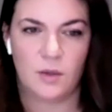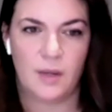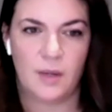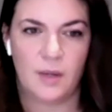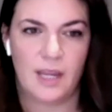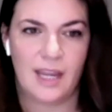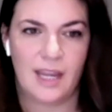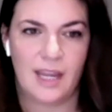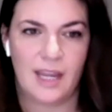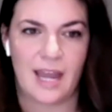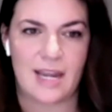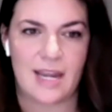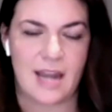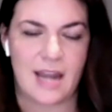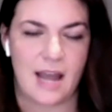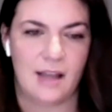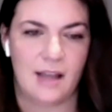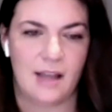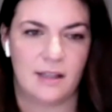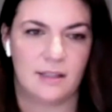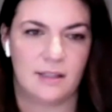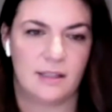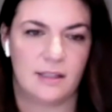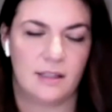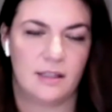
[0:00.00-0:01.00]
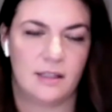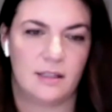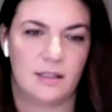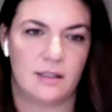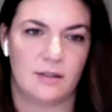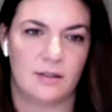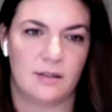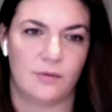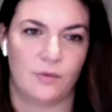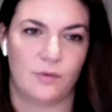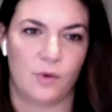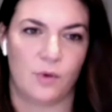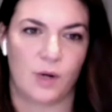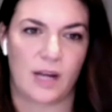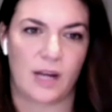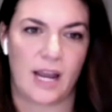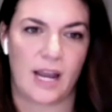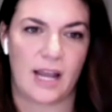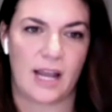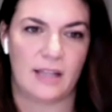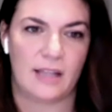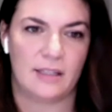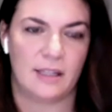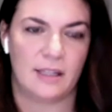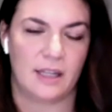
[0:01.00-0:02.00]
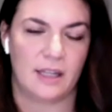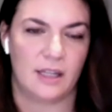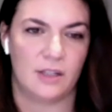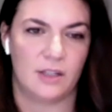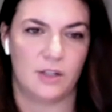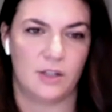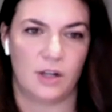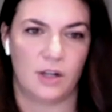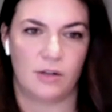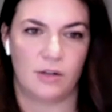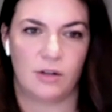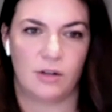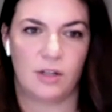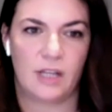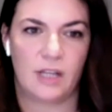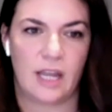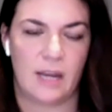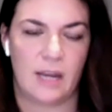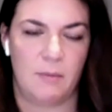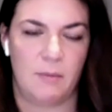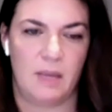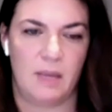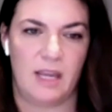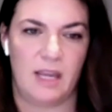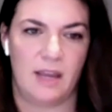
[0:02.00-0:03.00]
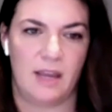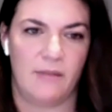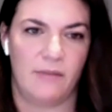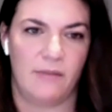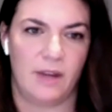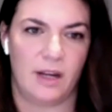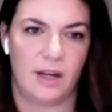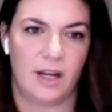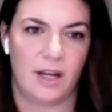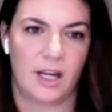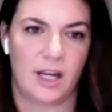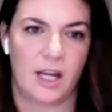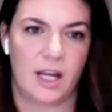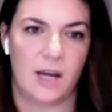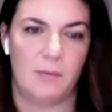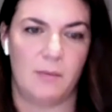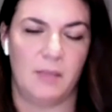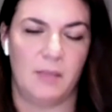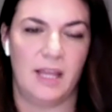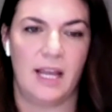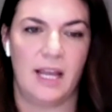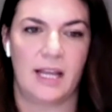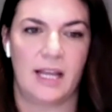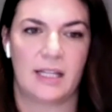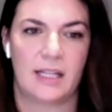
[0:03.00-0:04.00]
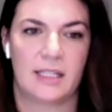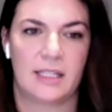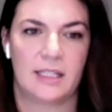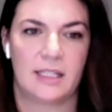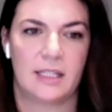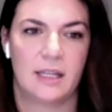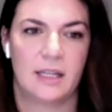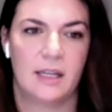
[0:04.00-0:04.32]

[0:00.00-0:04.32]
doing analysis and forecasting in general can become very complex.